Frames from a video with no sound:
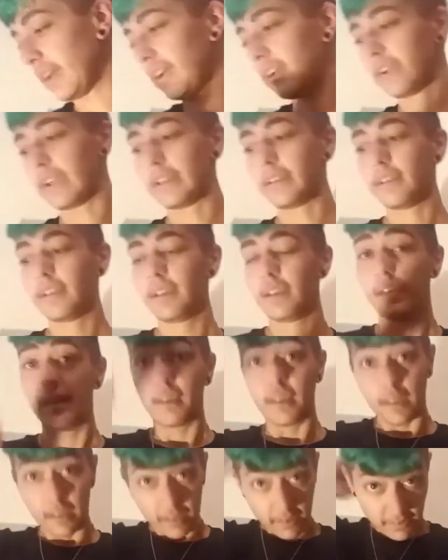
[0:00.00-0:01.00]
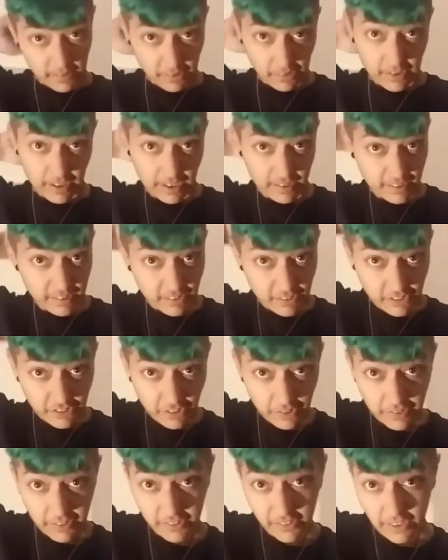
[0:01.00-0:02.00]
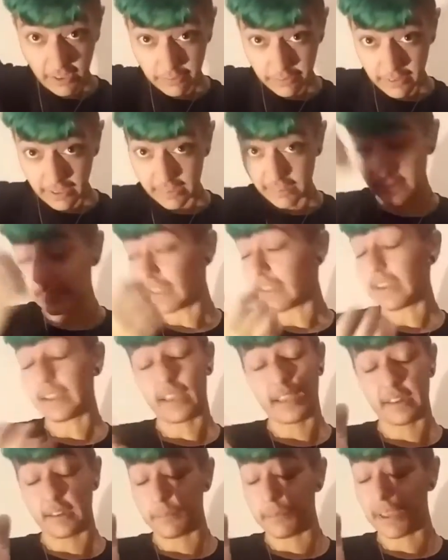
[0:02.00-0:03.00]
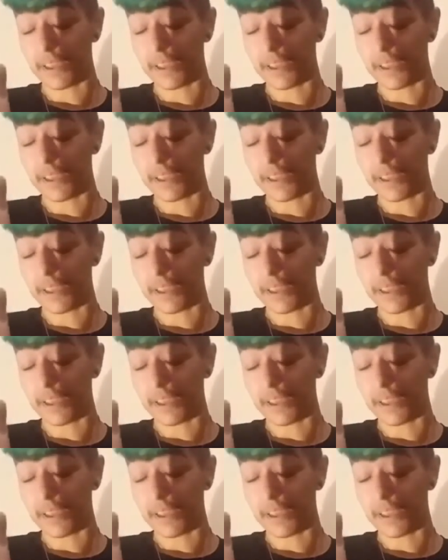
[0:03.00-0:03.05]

All right. Sorry I didn't show this off last night. I kind of